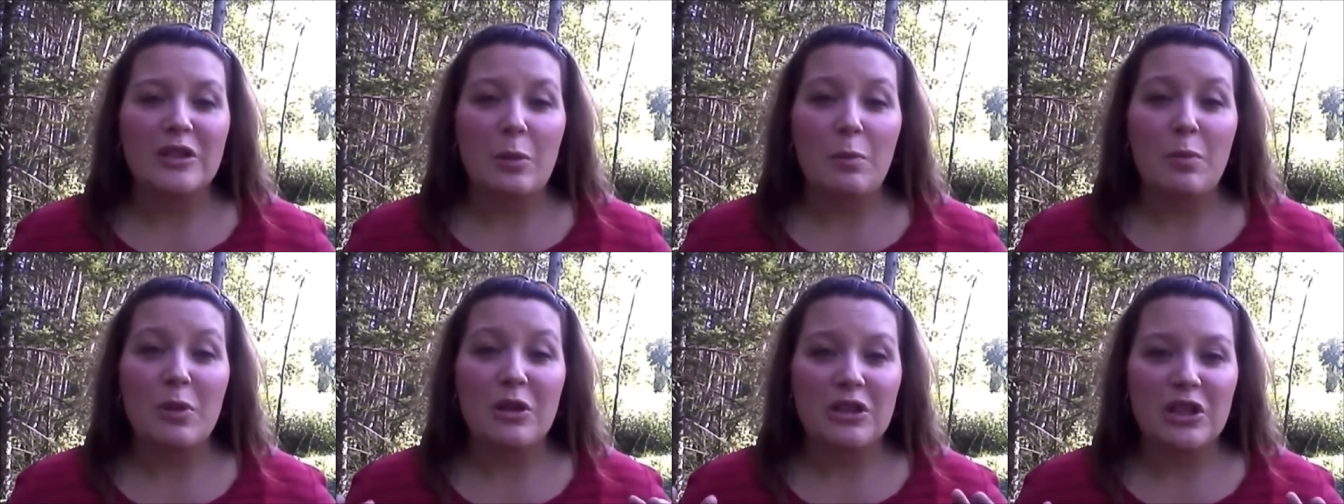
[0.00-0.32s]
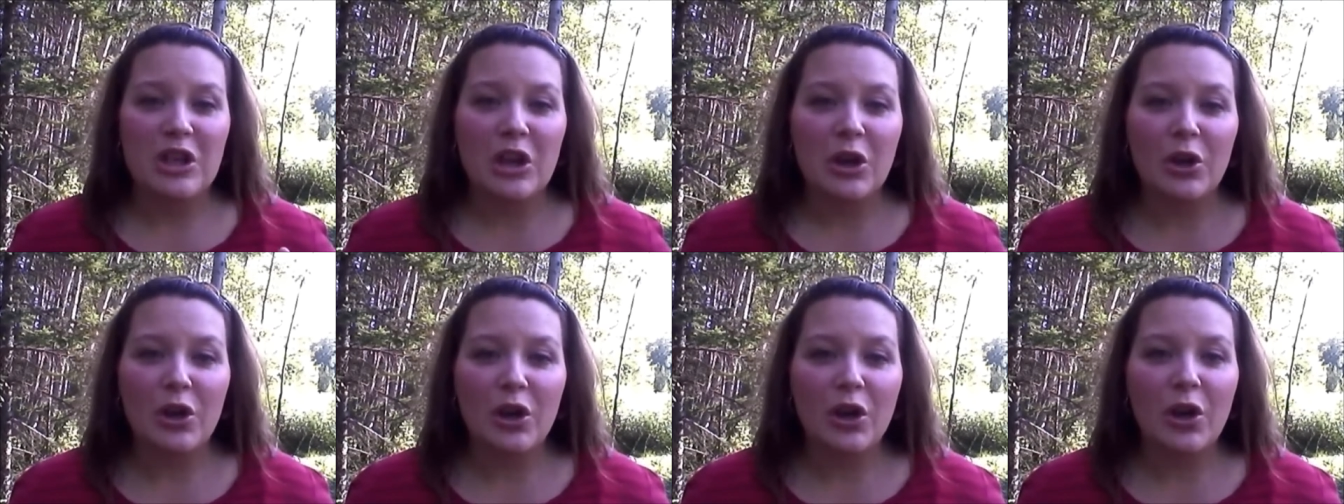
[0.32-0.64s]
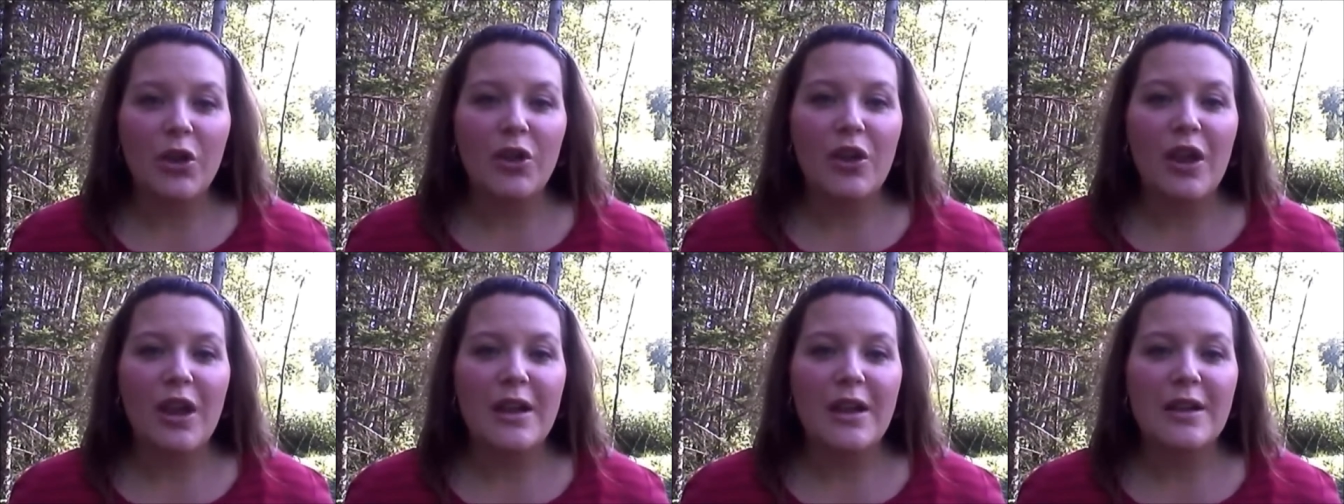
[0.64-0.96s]
to material
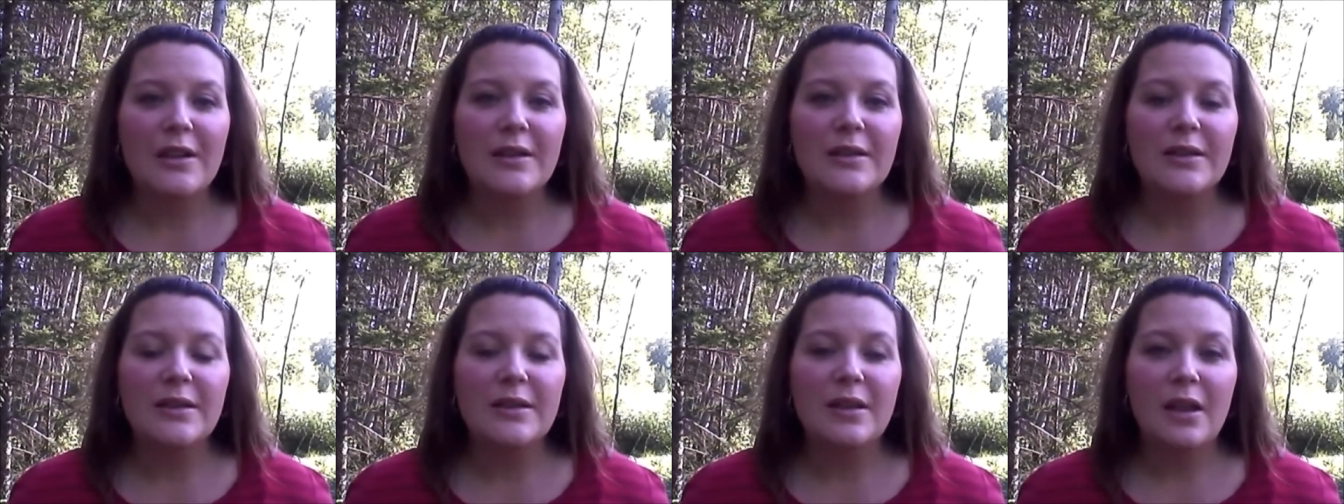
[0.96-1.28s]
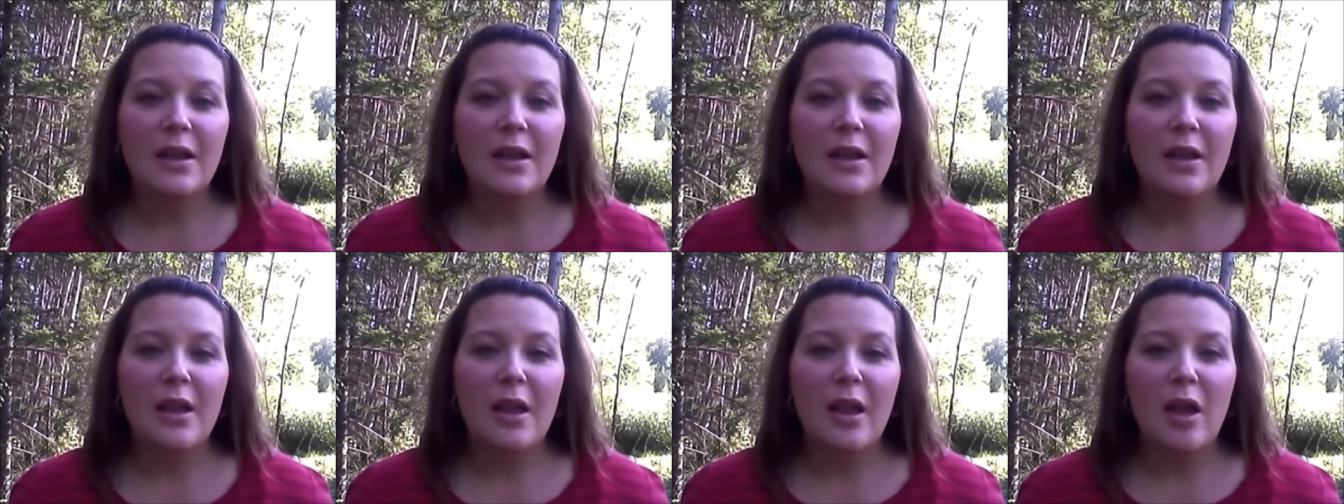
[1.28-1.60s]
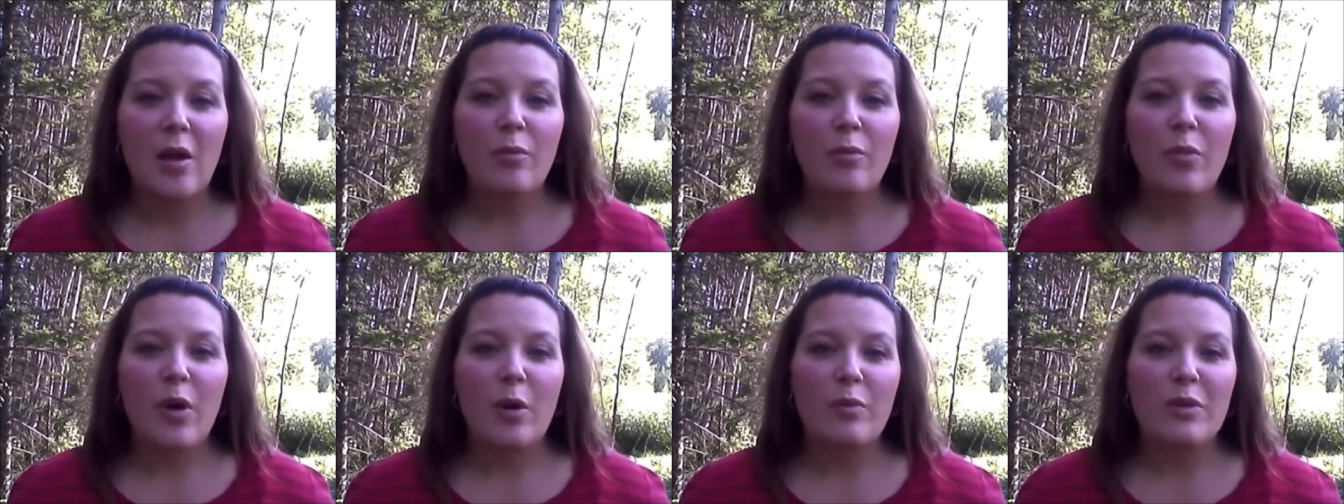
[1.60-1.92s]
things,
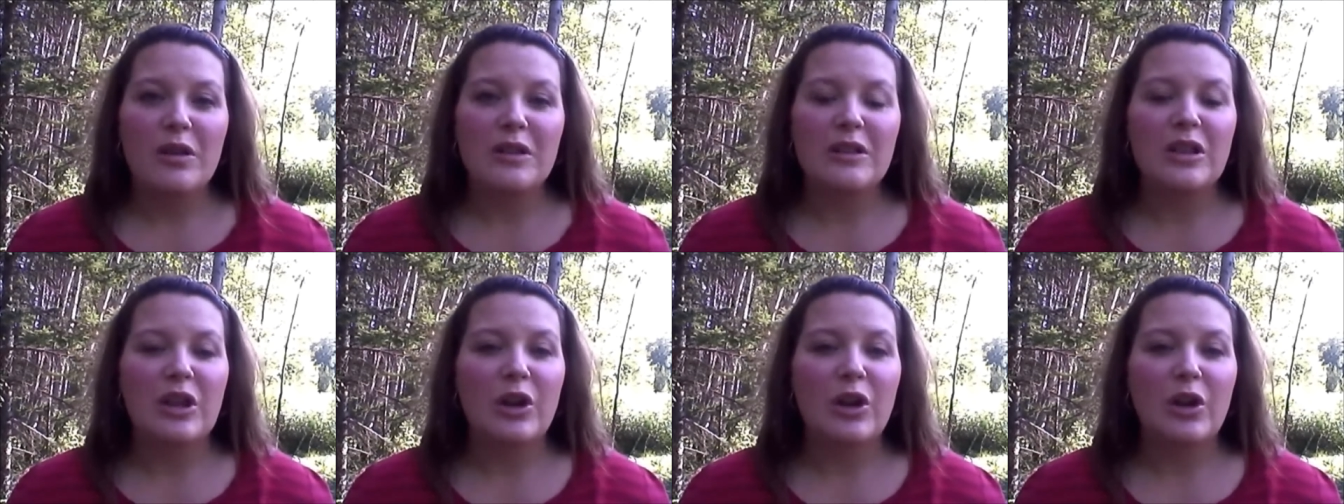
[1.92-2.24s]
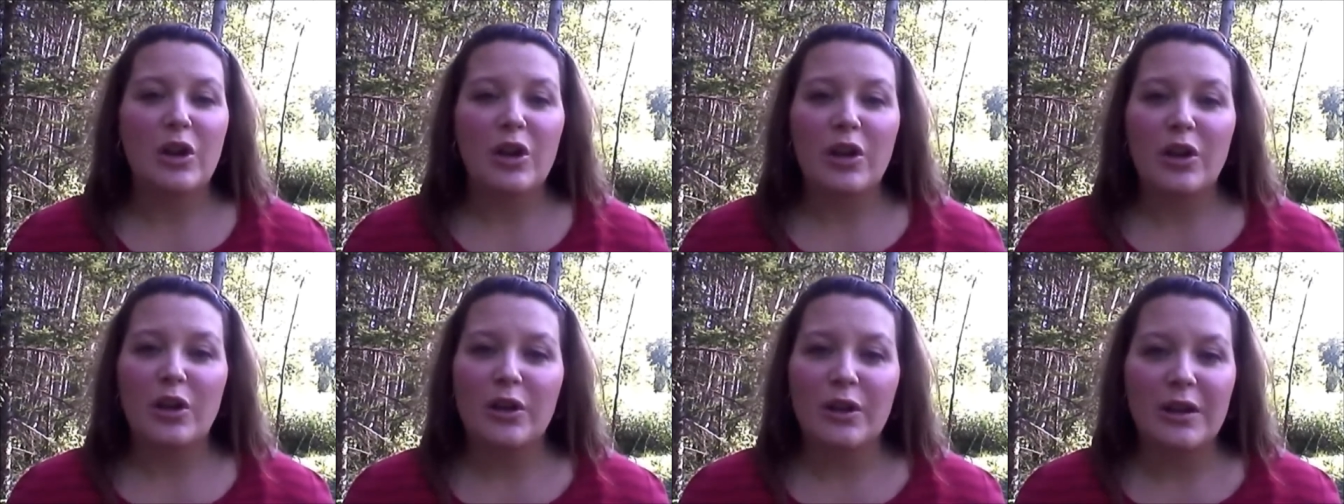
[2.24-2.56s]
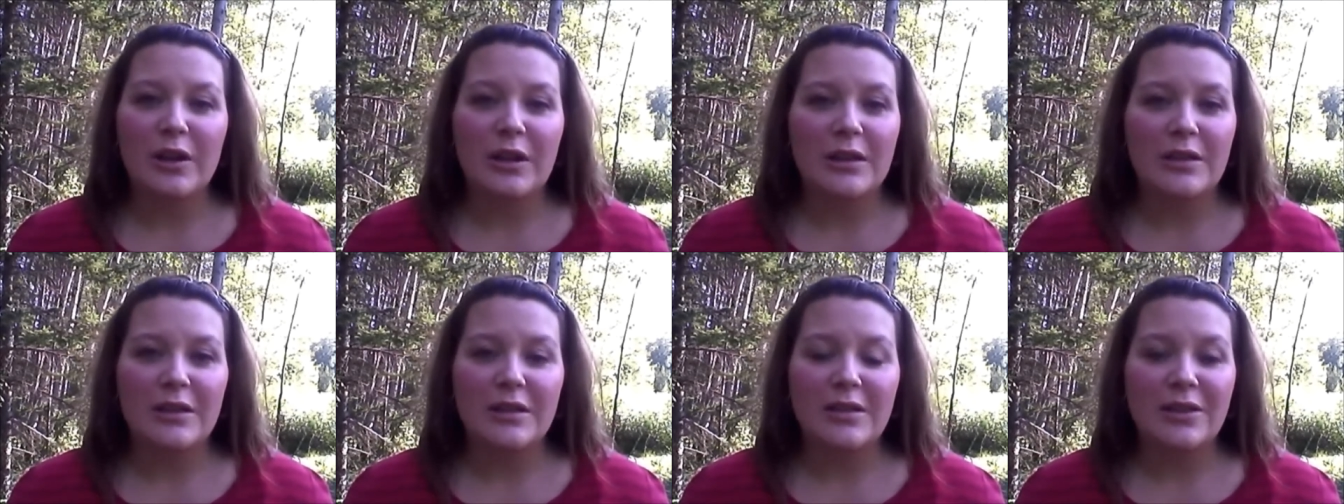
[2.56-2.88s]
but material
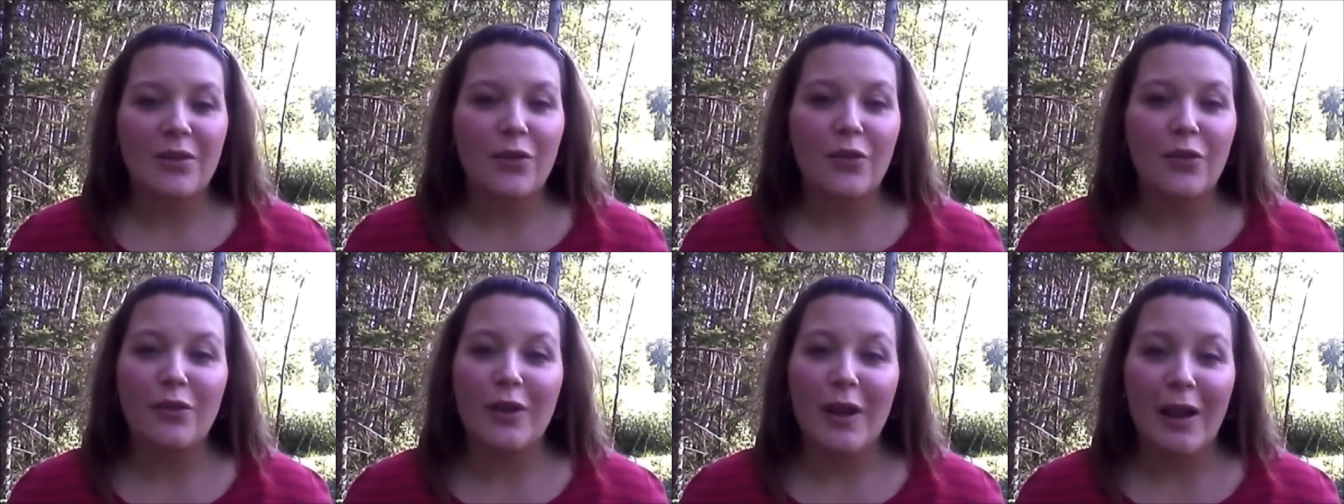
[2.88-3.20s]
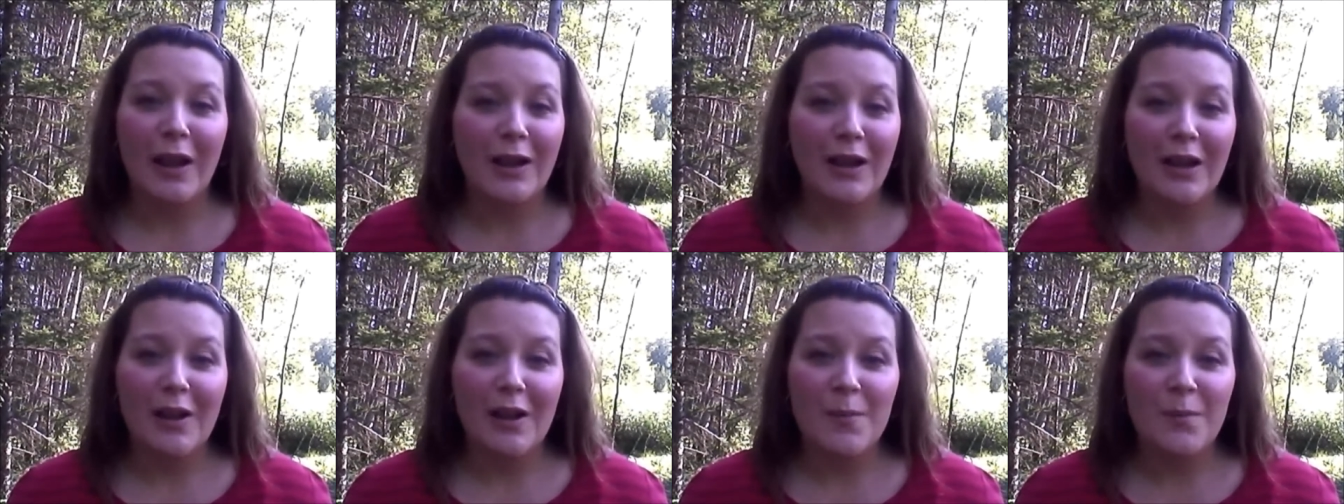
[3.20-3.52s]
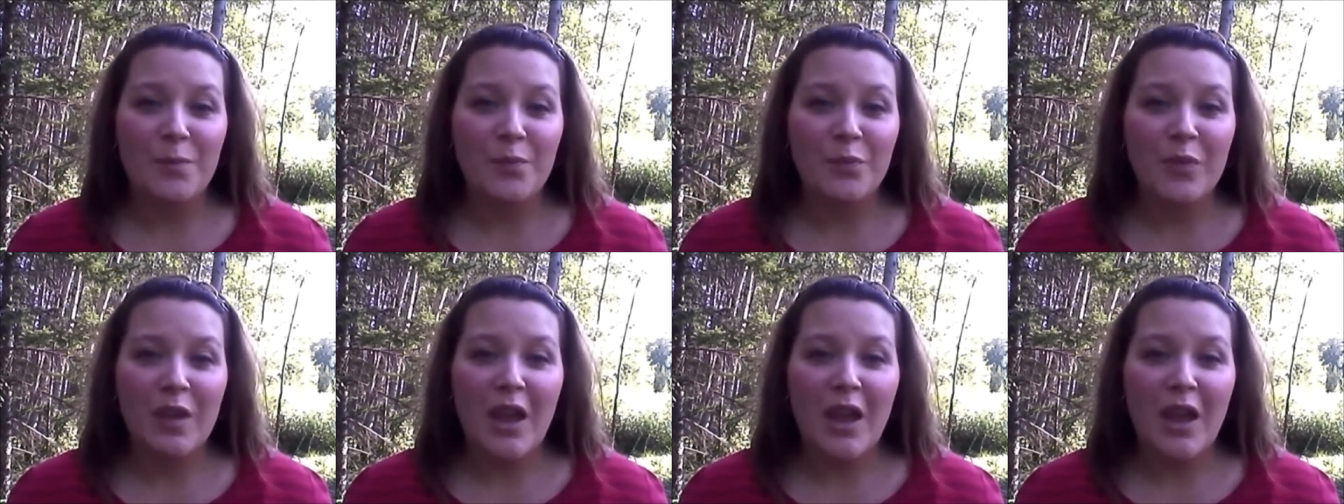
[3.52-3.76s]
is flighty,